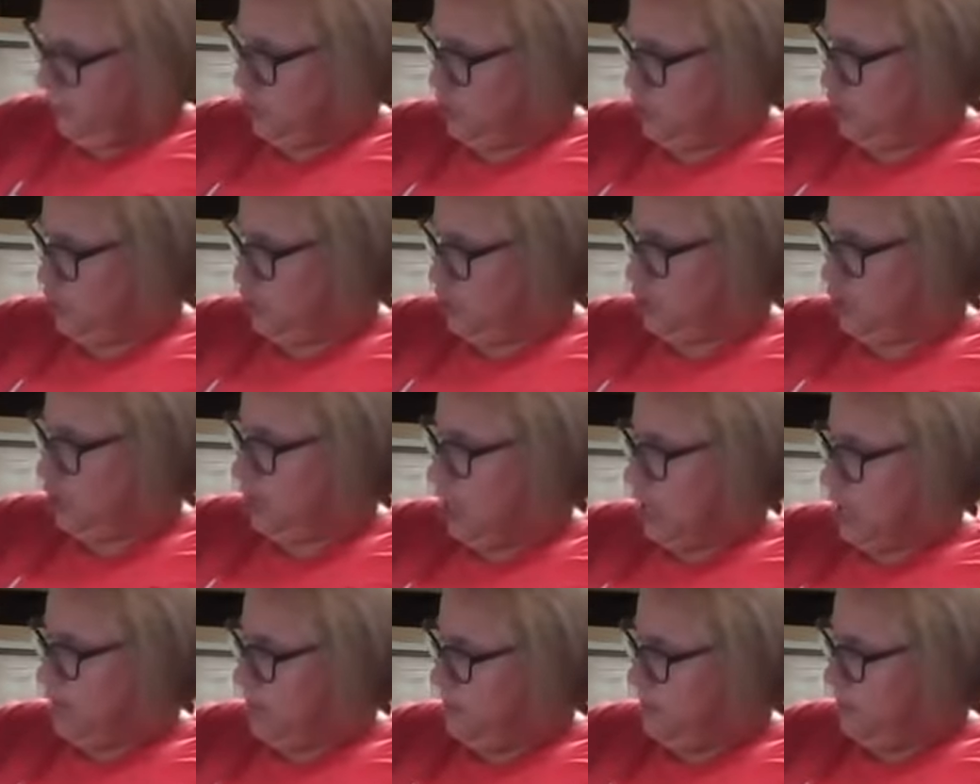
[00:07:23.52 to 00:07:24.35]
fudge in
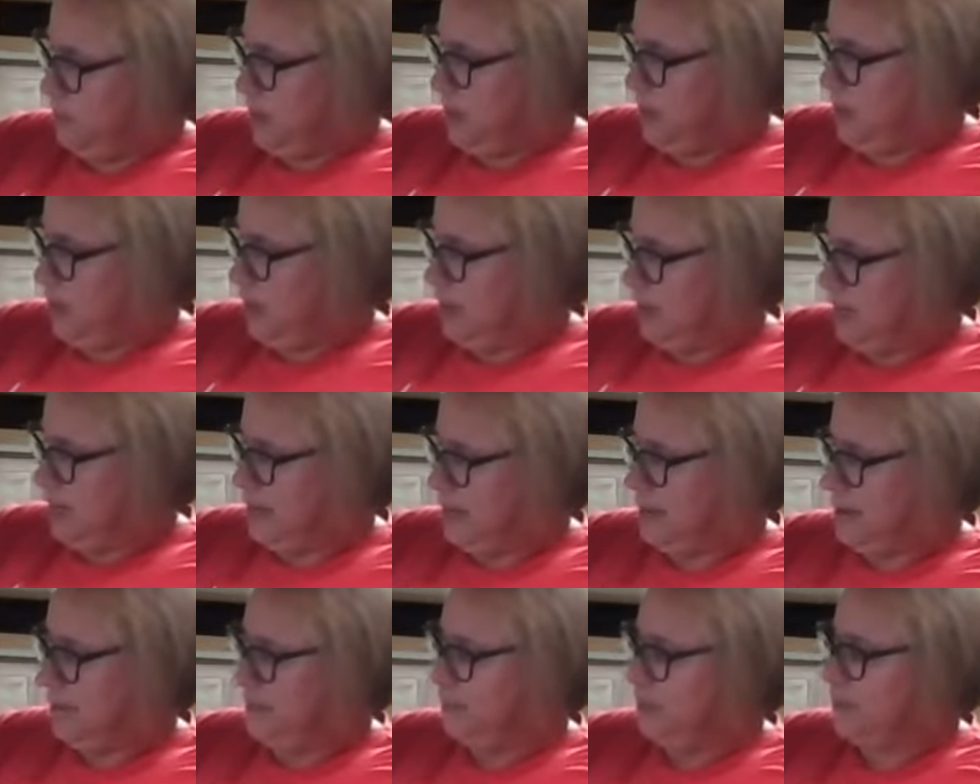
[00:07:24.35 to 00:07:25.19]
July, but
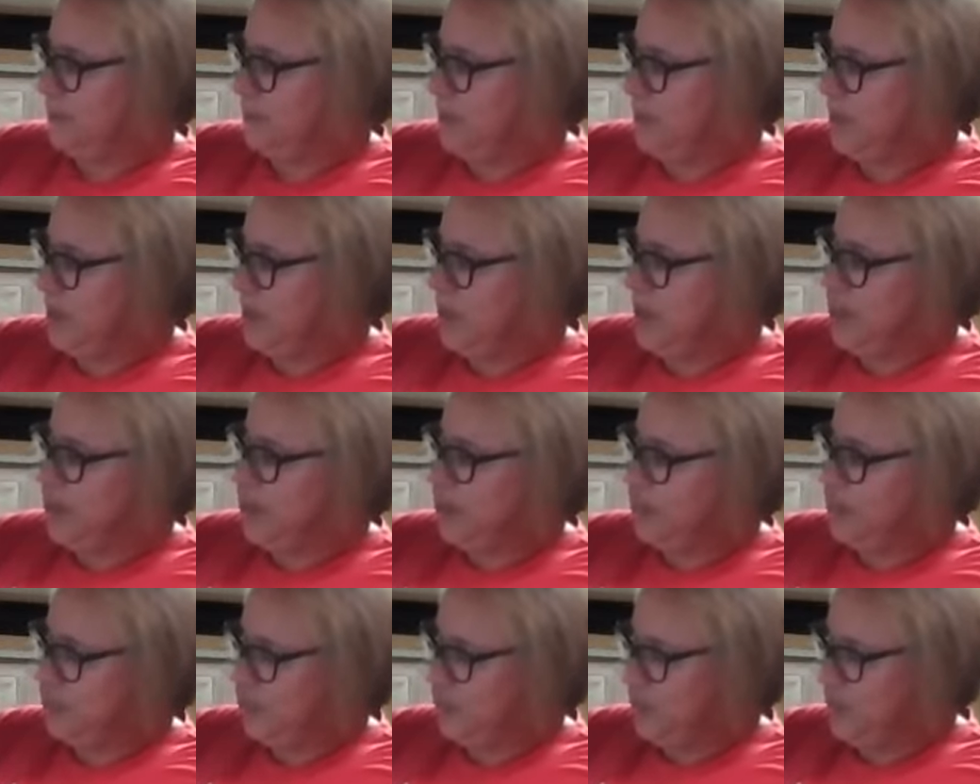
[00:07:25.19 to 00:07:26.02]

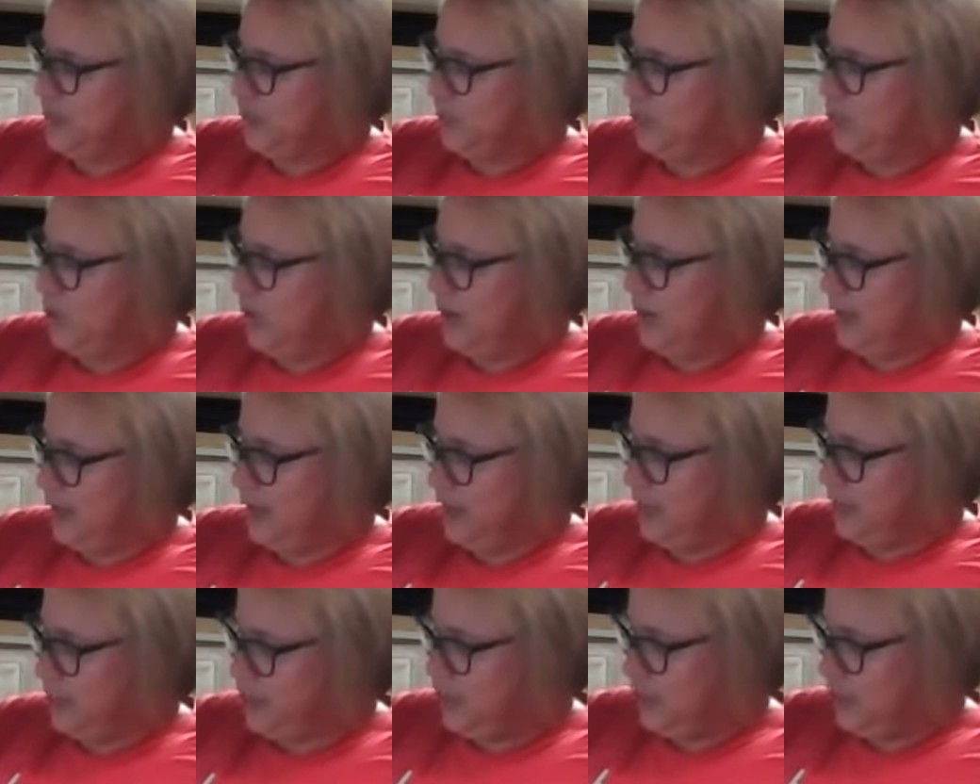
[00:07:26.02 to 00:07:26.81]
the reason why I